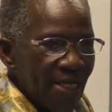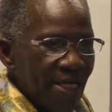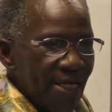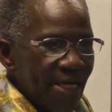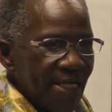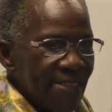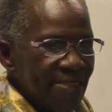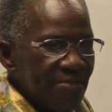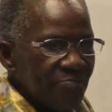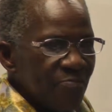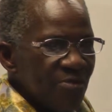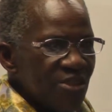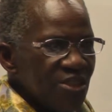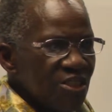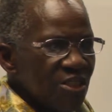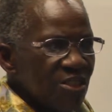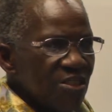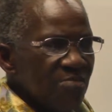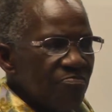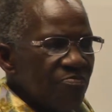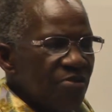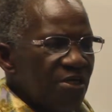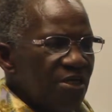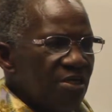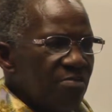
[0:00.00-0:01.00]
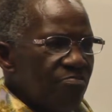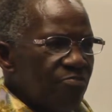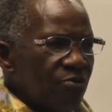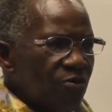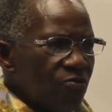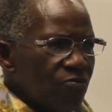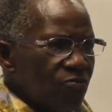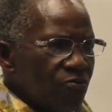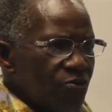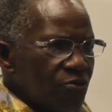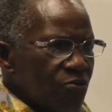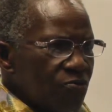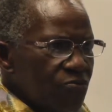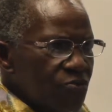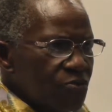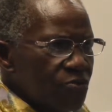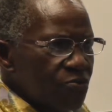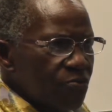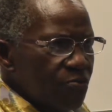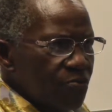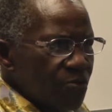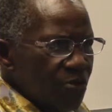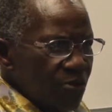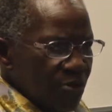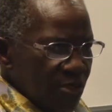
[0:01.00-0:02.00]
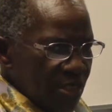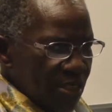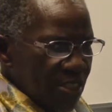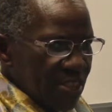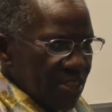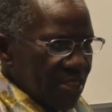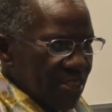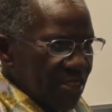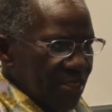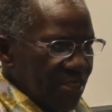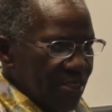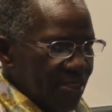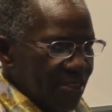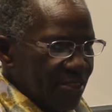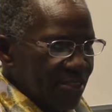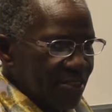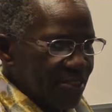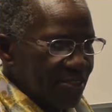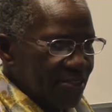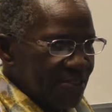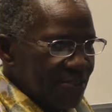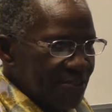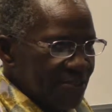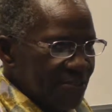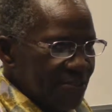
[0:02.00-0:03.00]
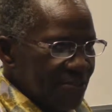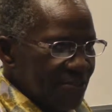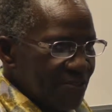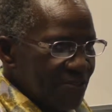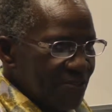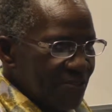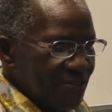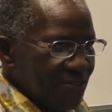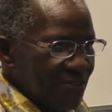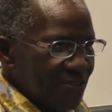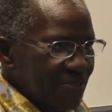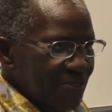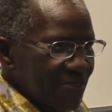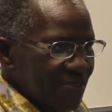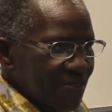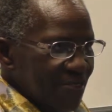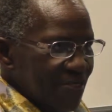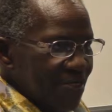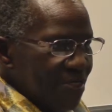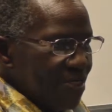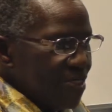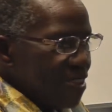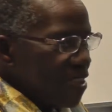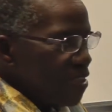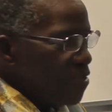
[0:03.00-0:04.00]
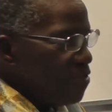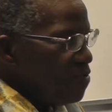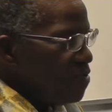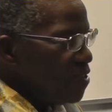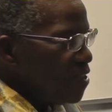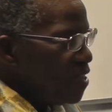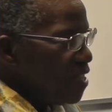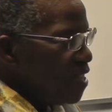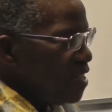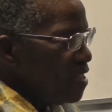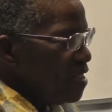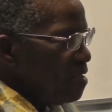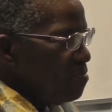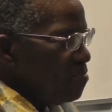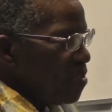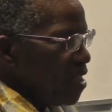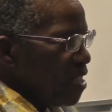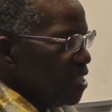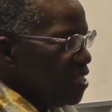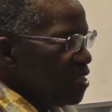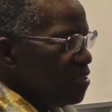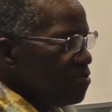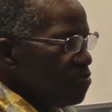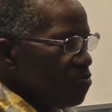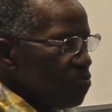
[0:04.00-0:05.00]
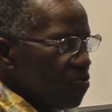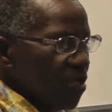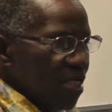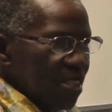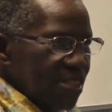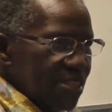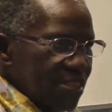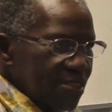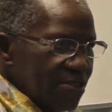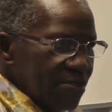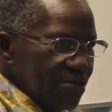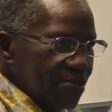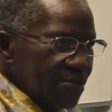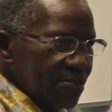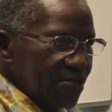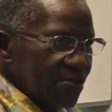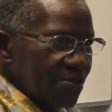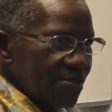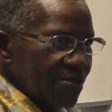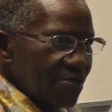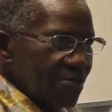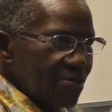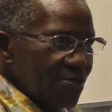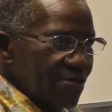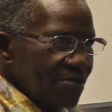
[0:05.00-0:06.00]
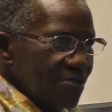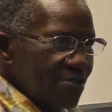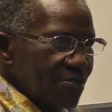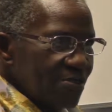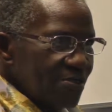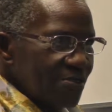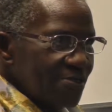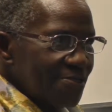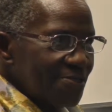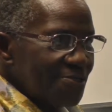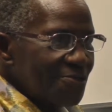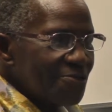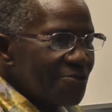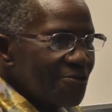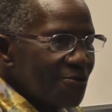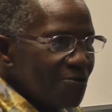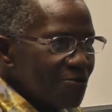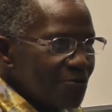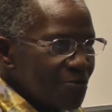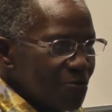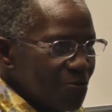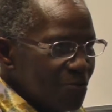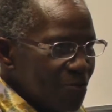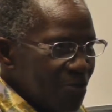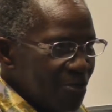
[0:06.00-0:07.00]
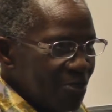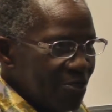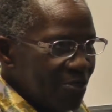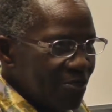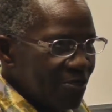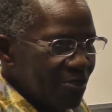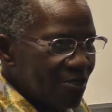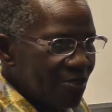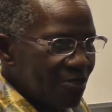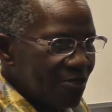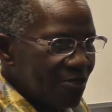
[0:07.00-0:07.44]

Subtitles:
Especially people who used to work at night. You'll see them getting ready to go to work.